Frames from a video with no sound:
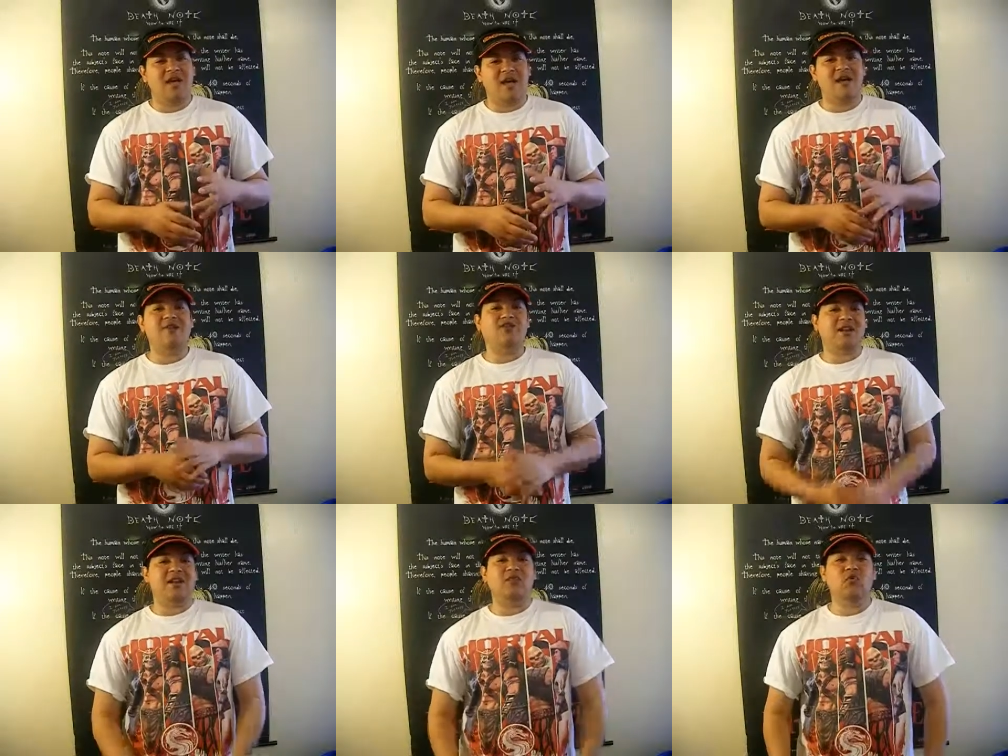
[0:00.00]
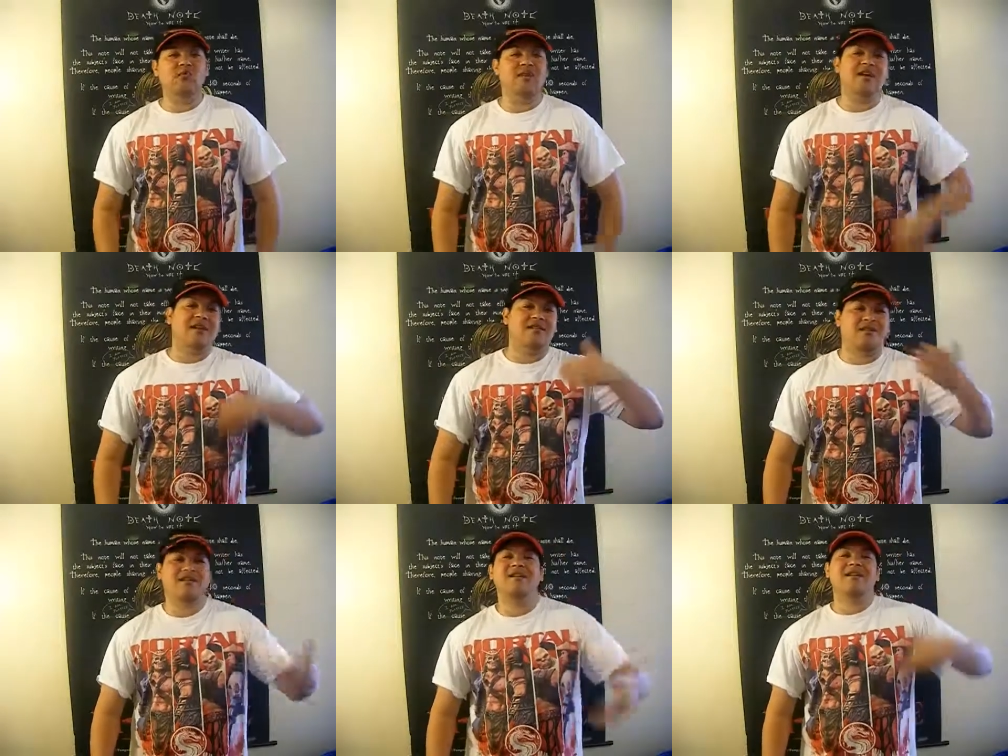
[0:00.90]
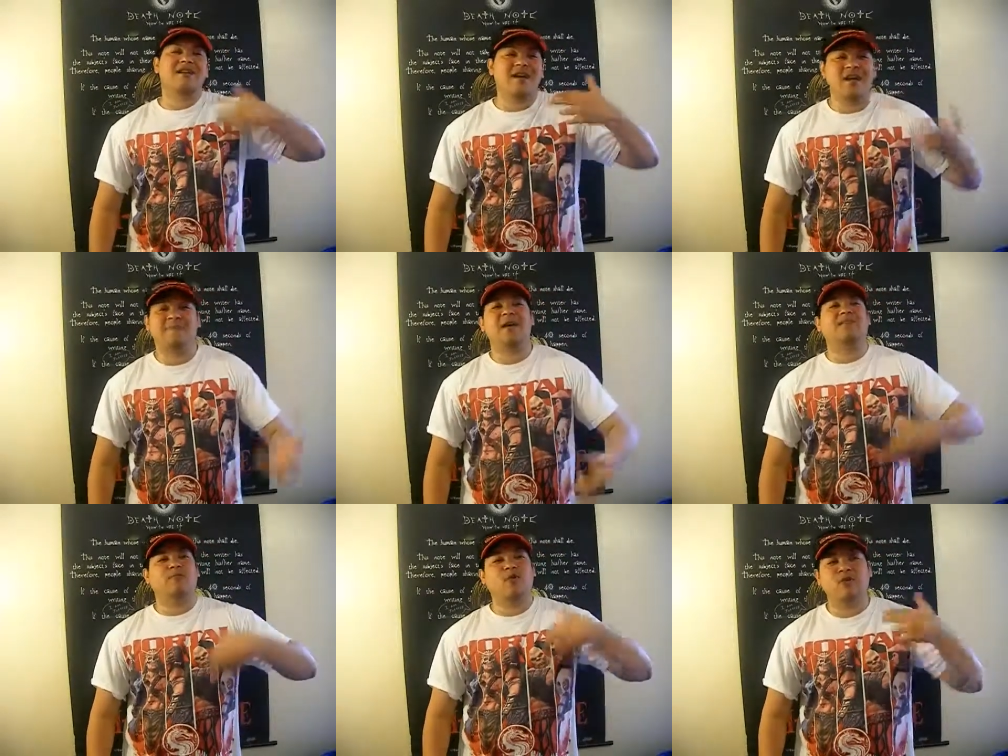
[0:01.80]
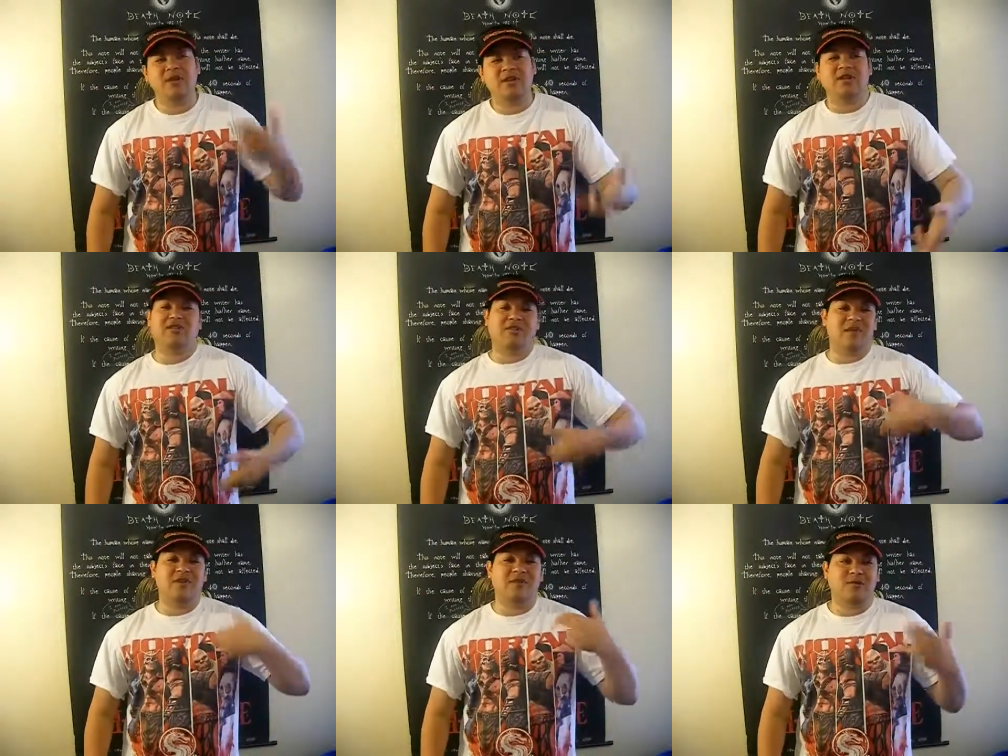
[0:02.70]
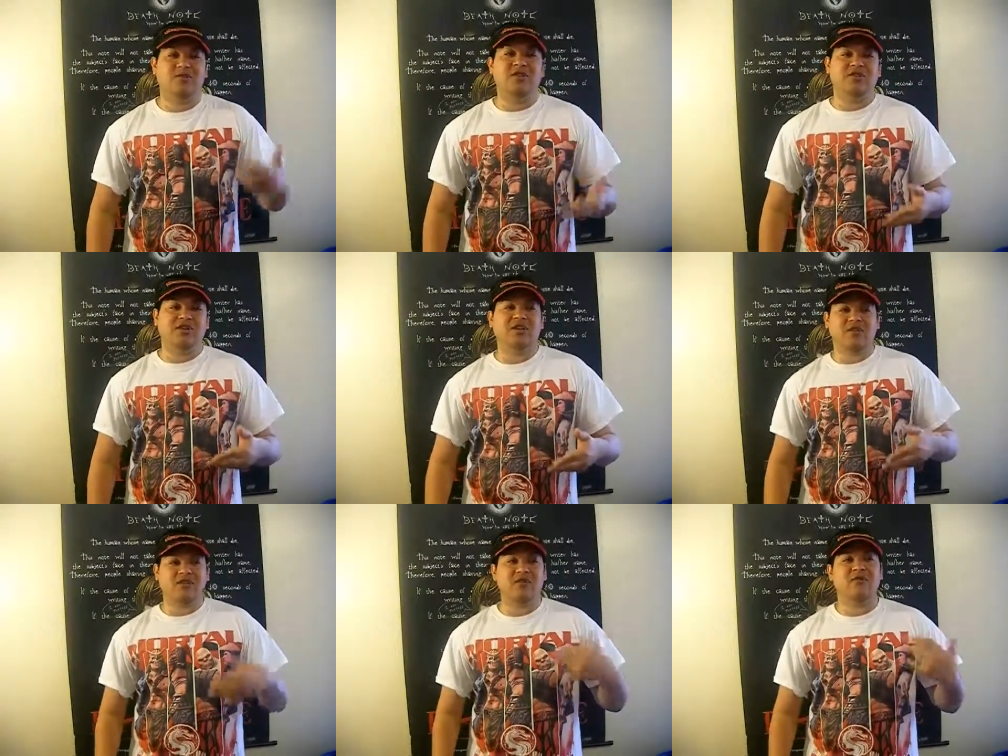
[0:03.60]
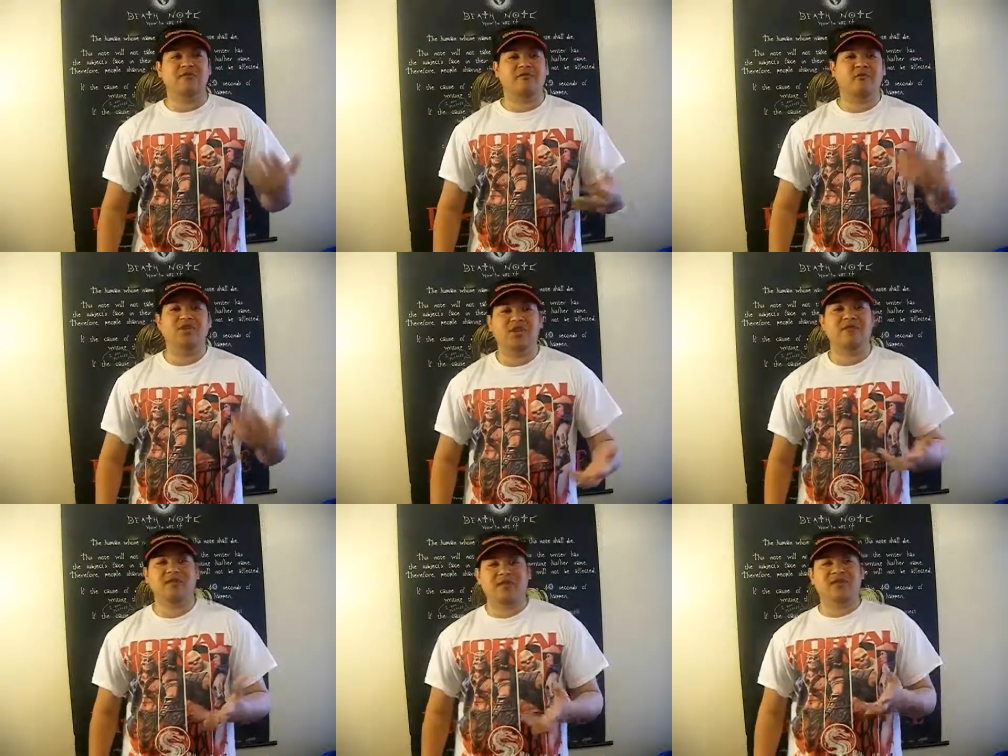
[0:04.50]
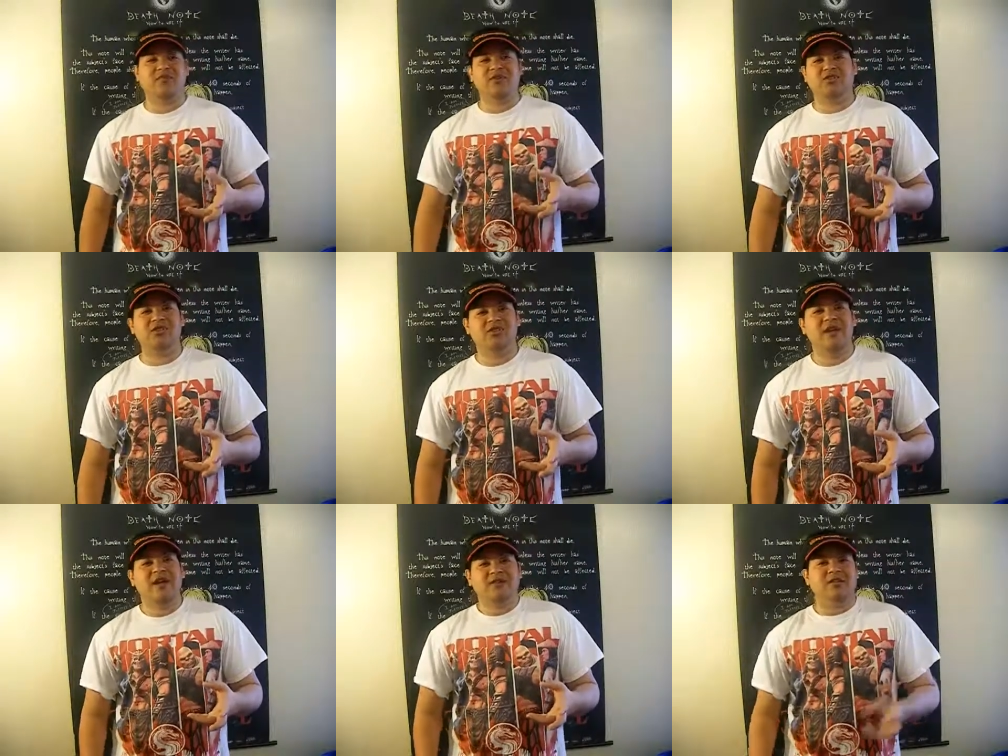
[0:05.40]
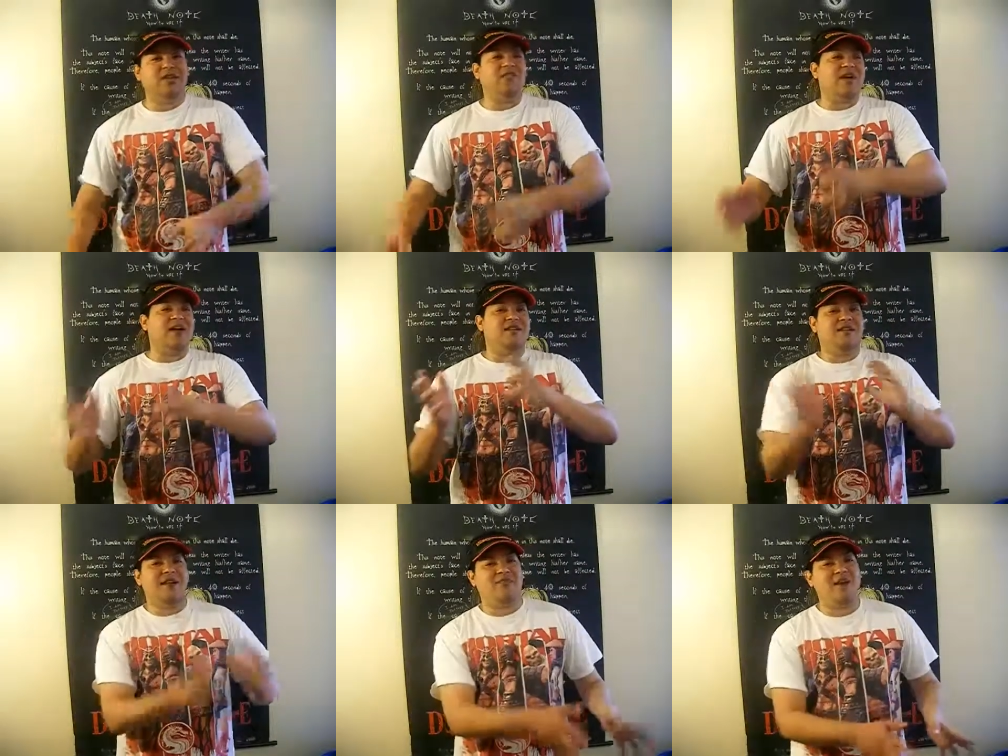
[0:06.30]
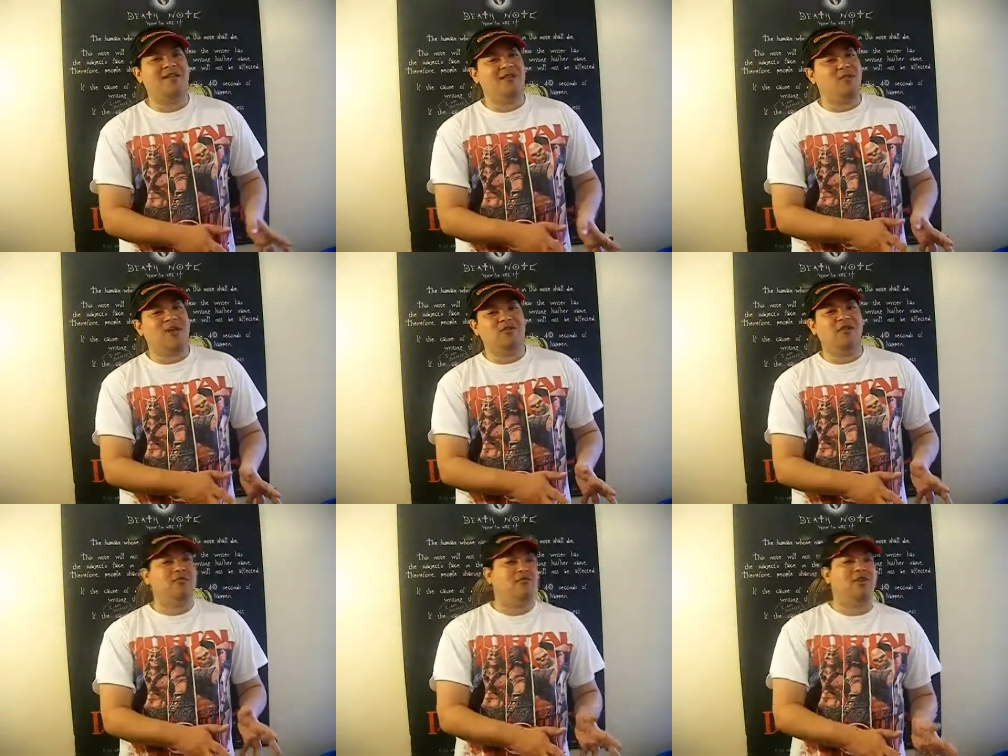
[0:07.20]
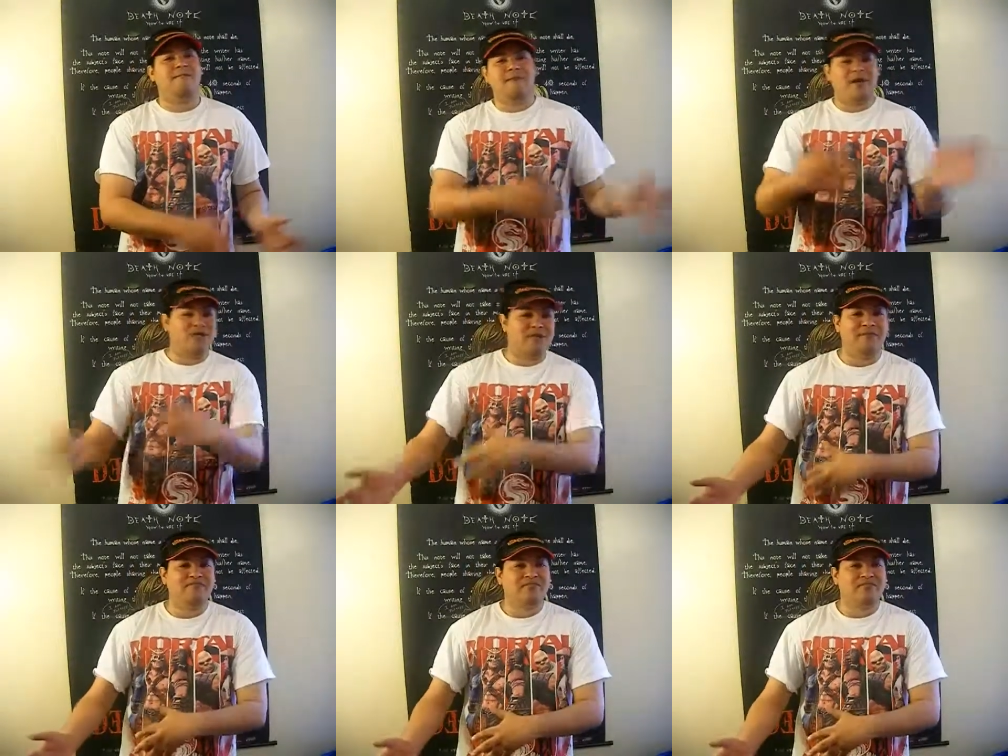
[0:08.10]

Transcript: And I understand the movie, they kind of they kind of fast-forwarded, because, I mean, Clarisse does appear in other books and everything, but she, she stays behind the camp anyway, so it didn't really affect her